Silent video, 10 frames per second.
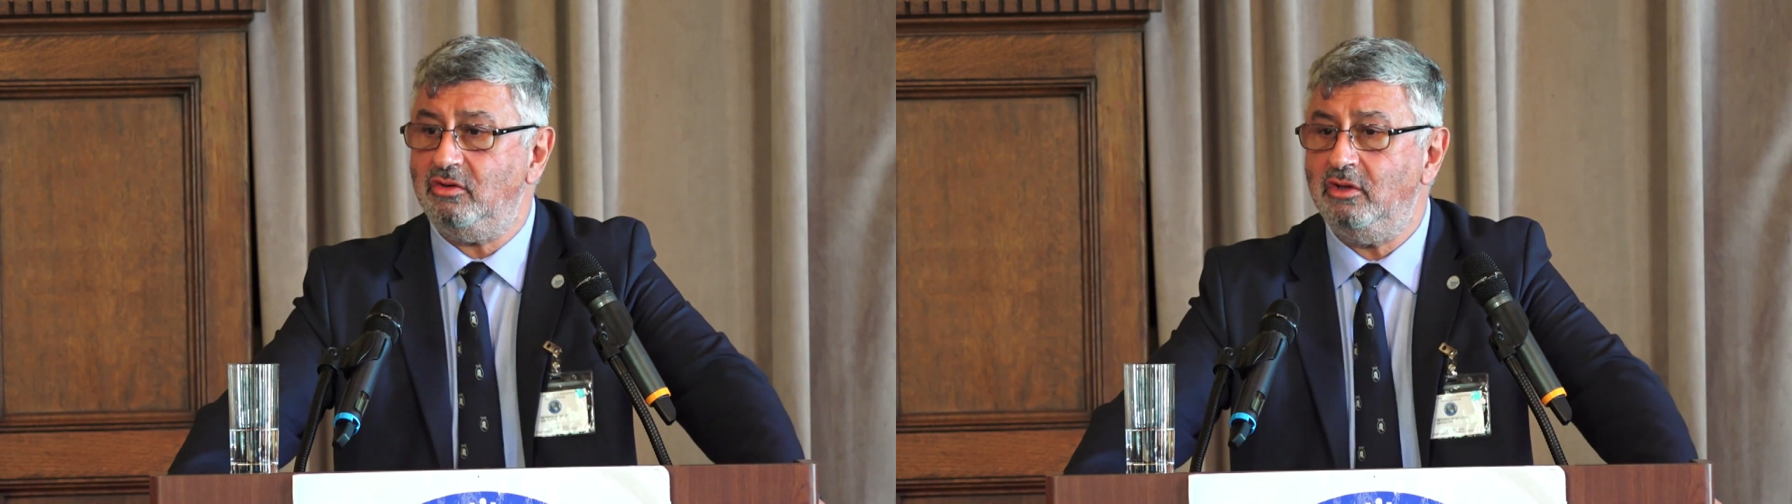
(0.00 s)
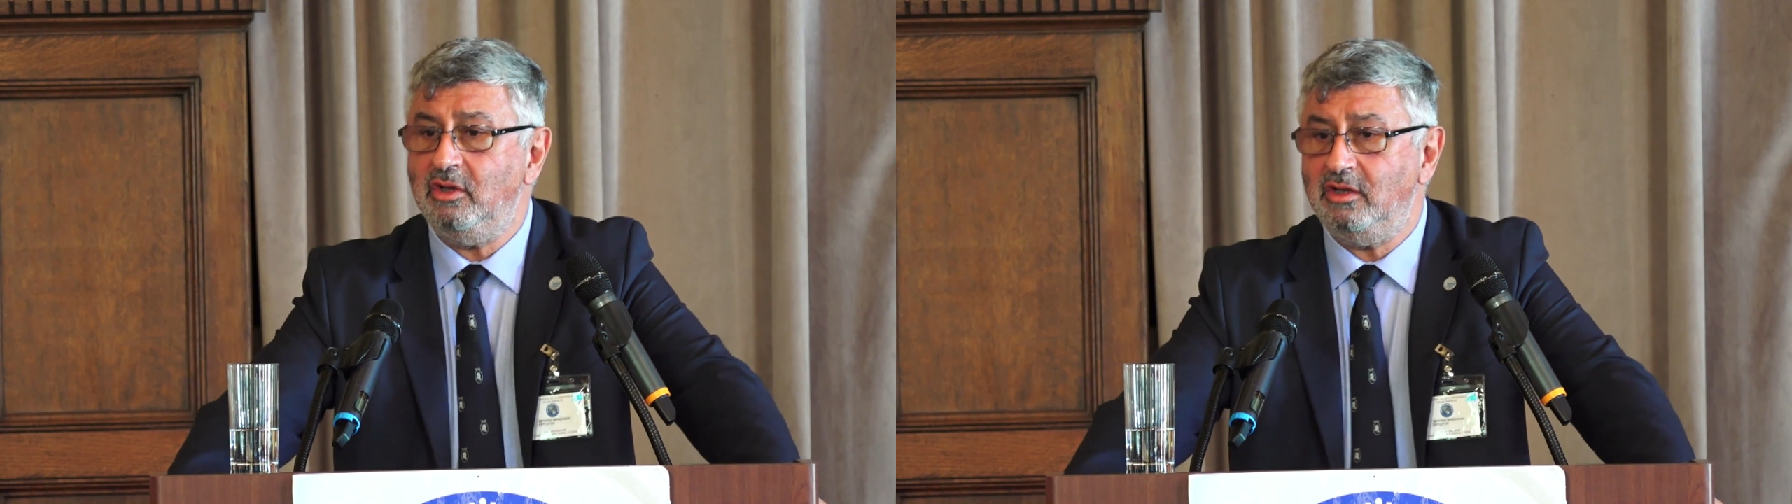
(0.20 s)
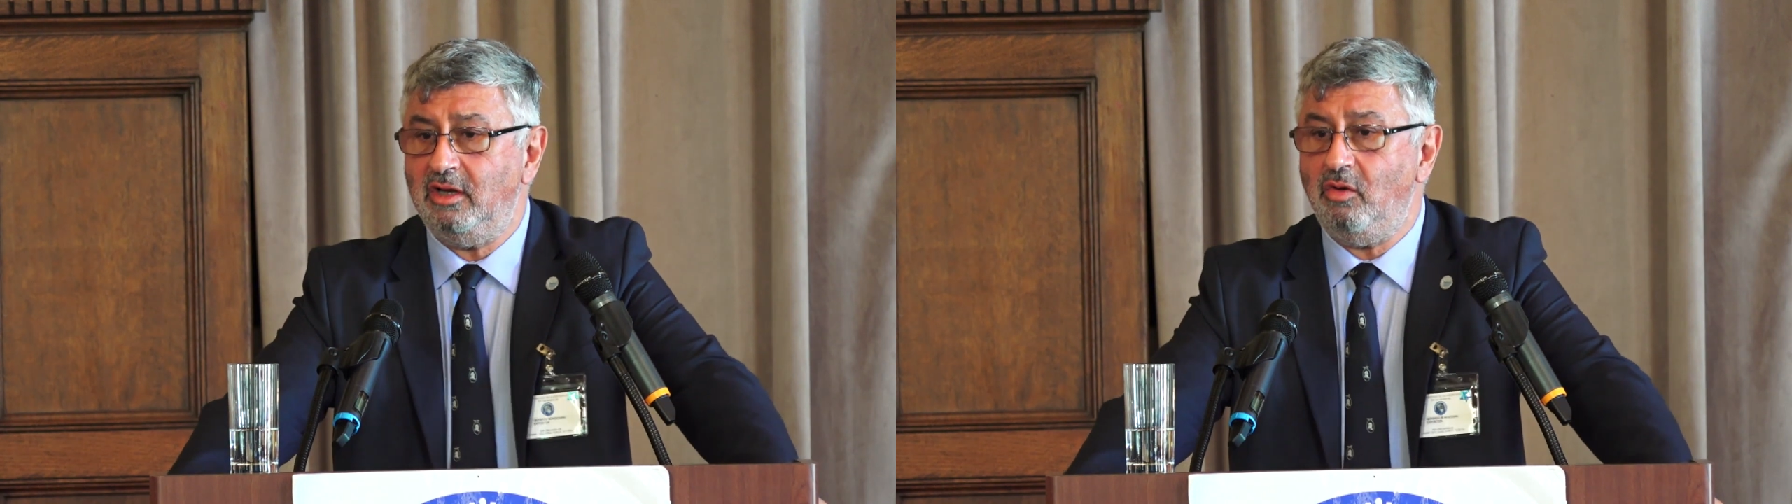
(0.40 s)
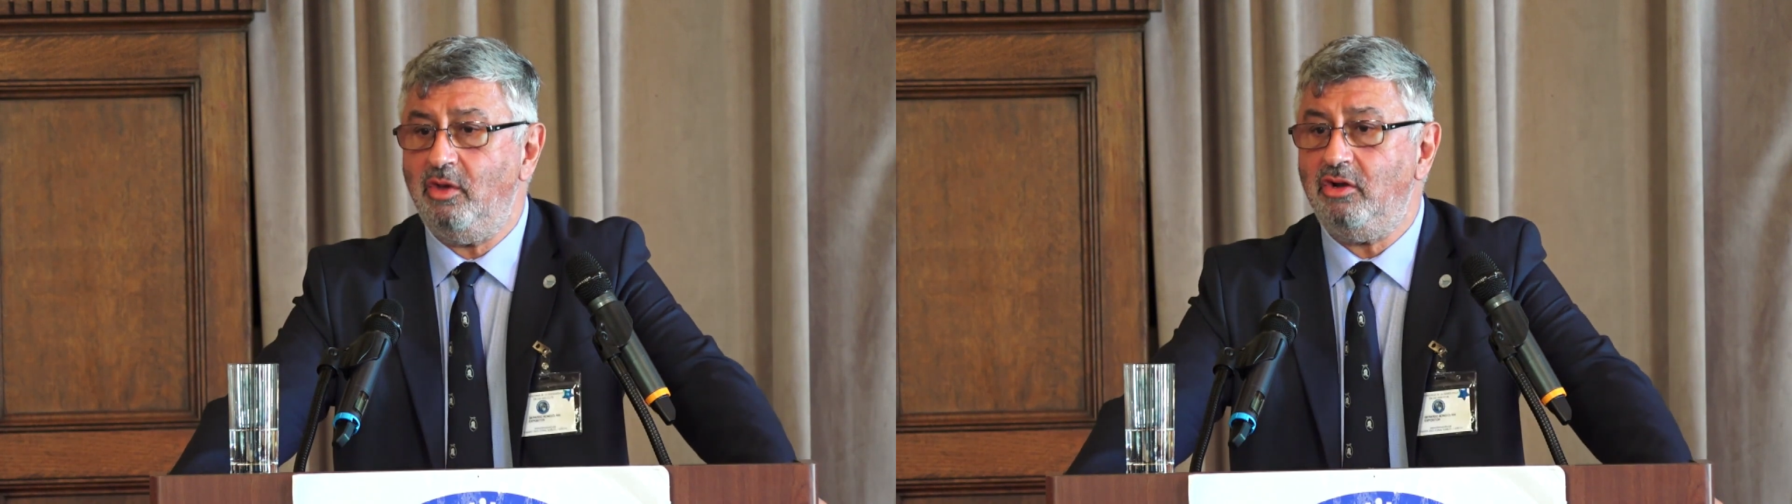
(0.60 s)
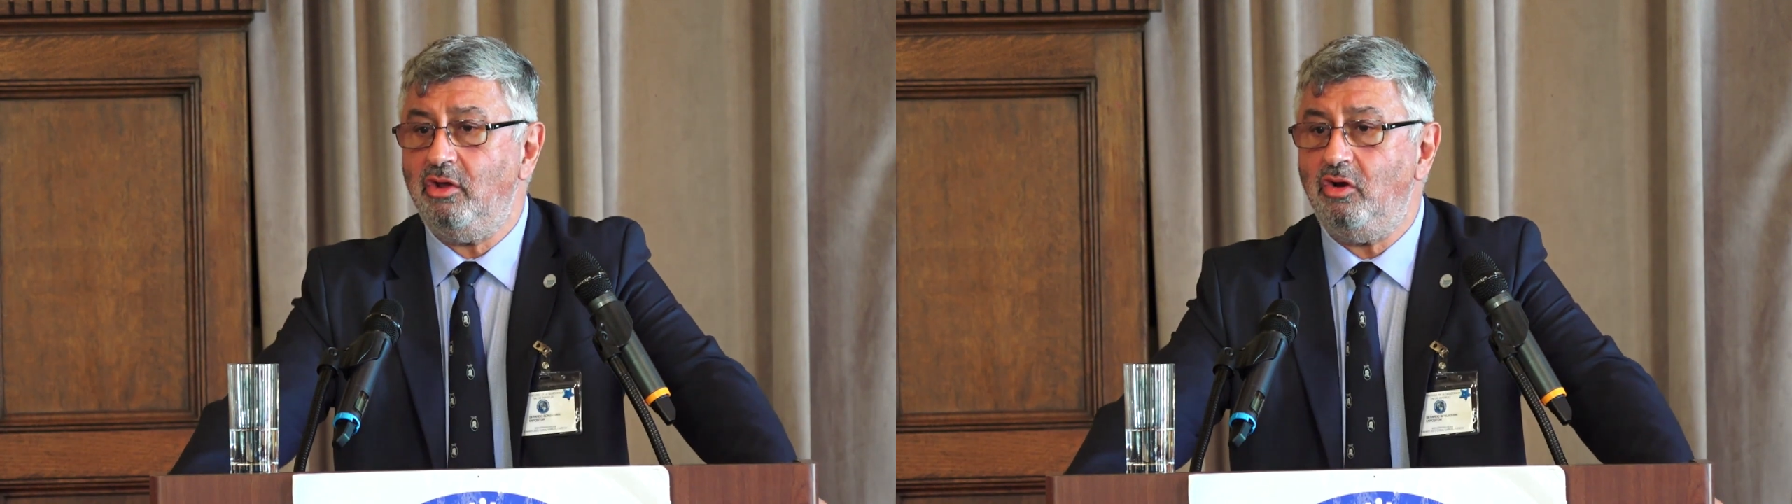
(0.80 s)
what's going
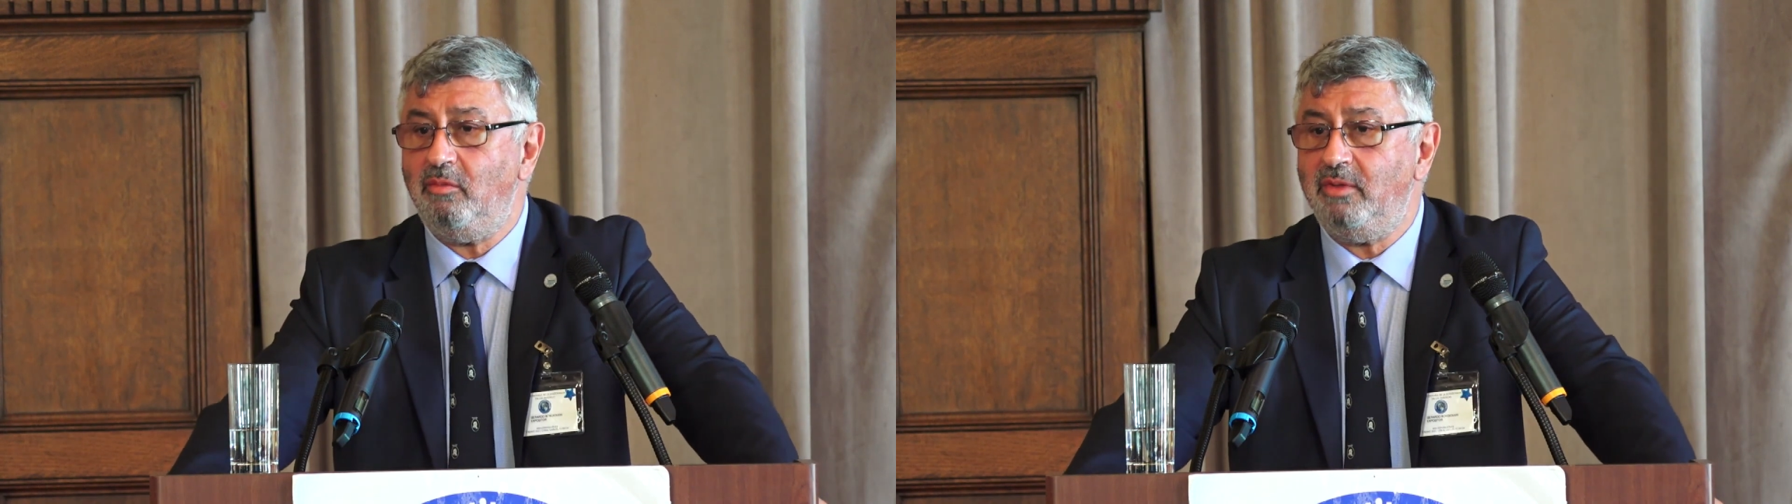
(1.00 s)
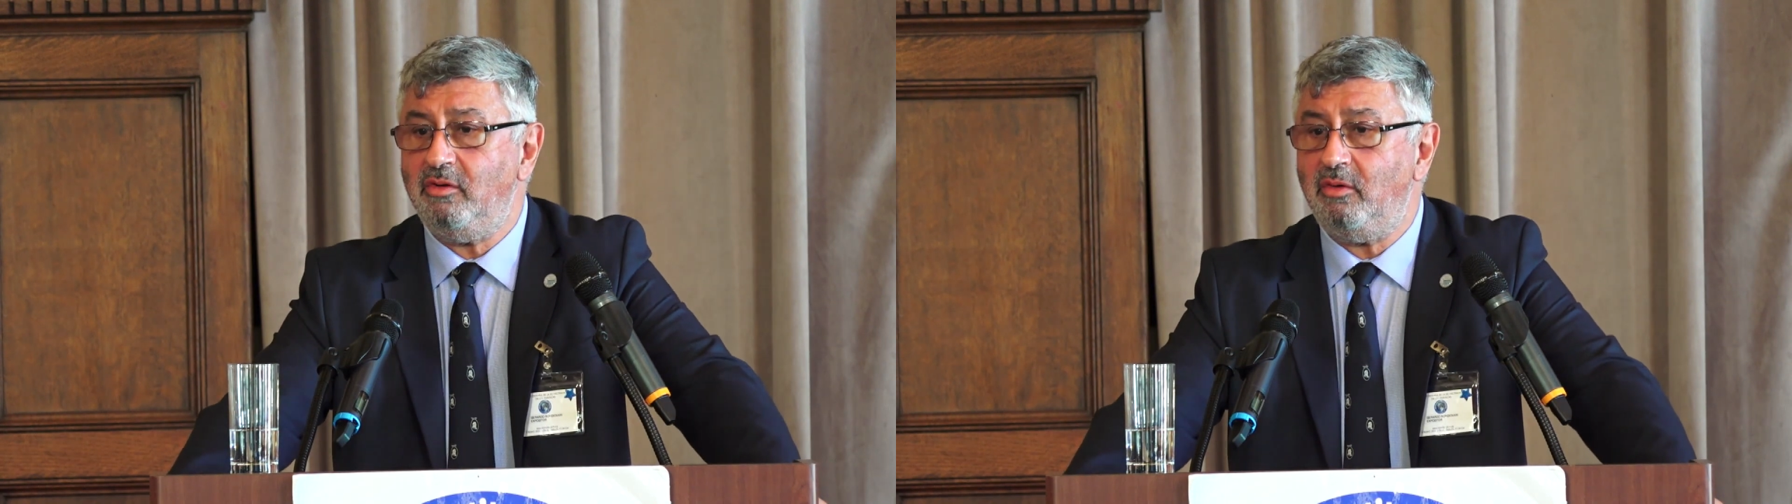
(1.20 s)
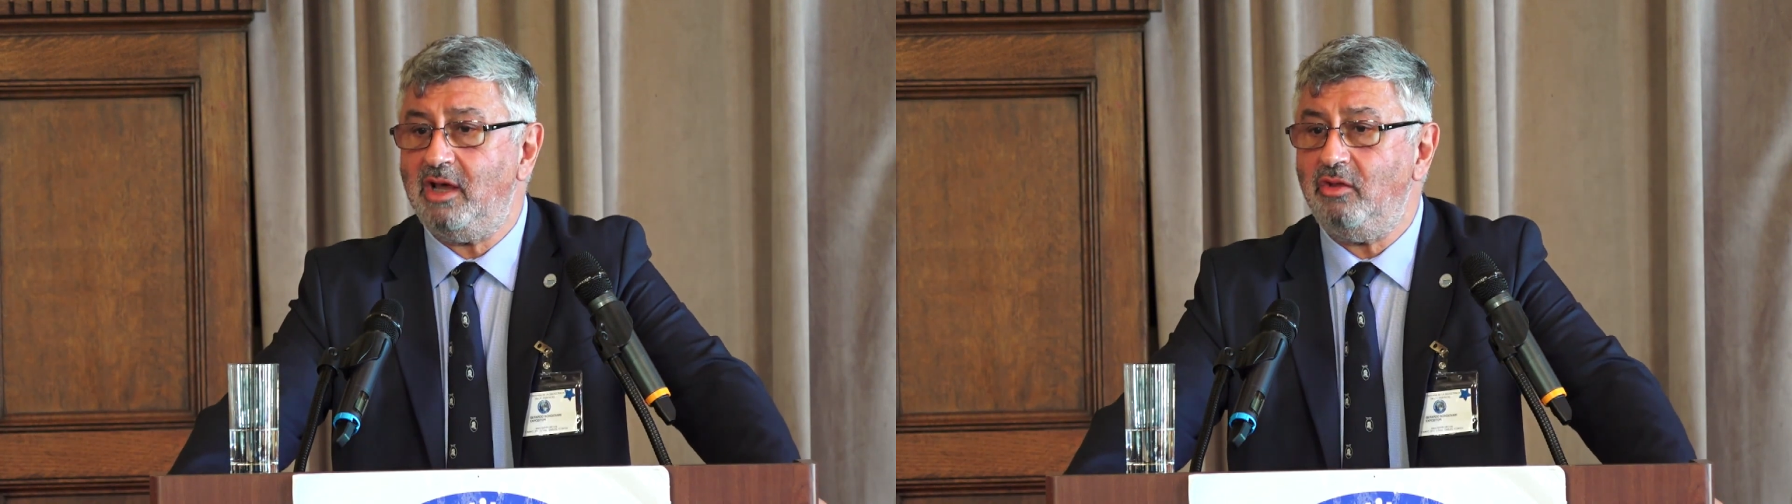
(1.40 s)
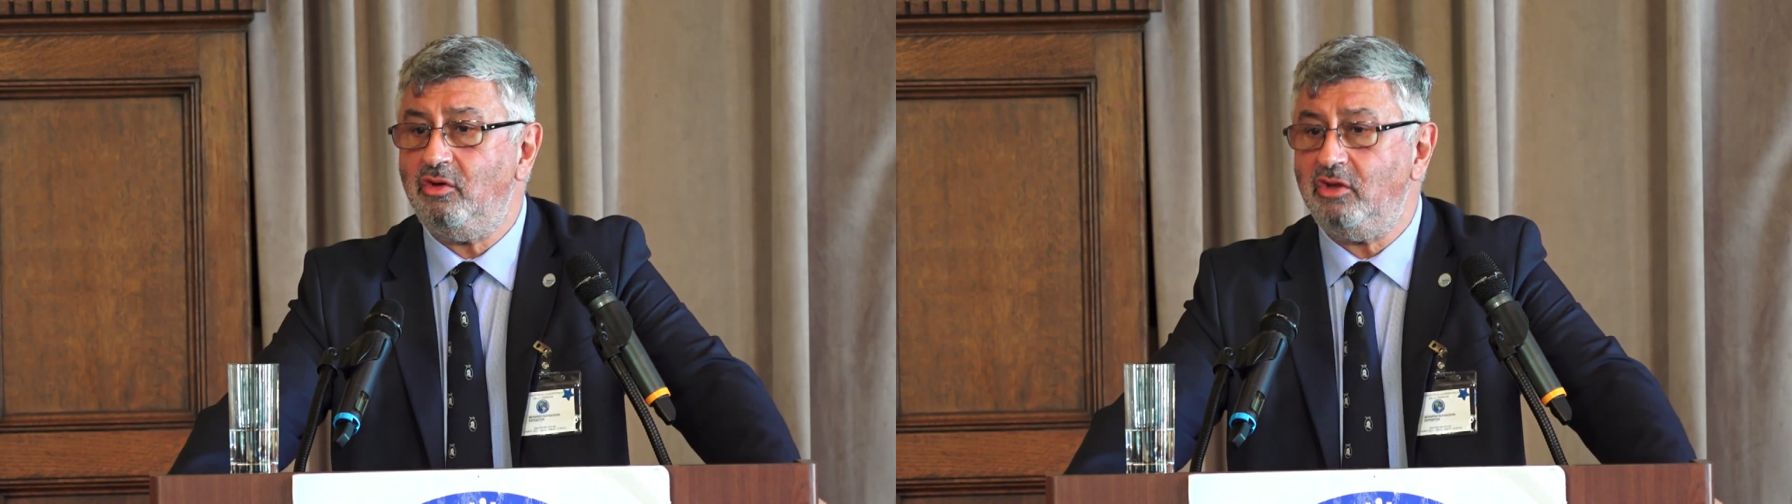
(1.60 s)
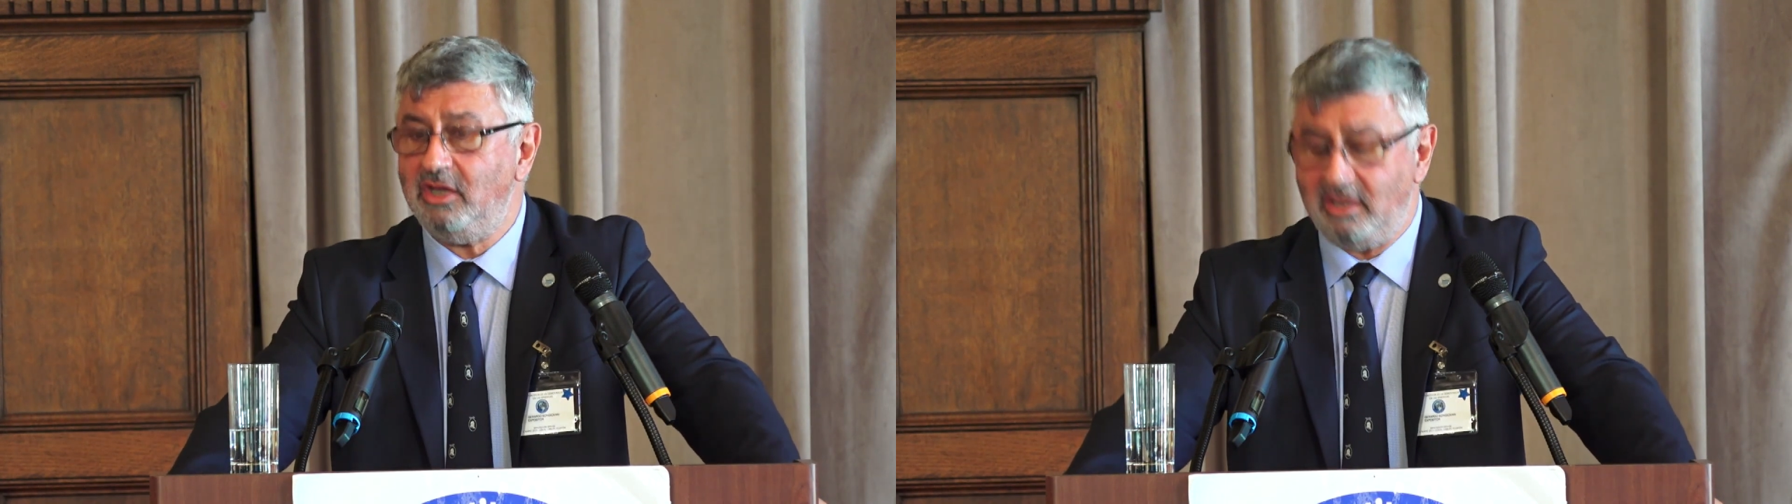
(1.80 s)
on, this attempt of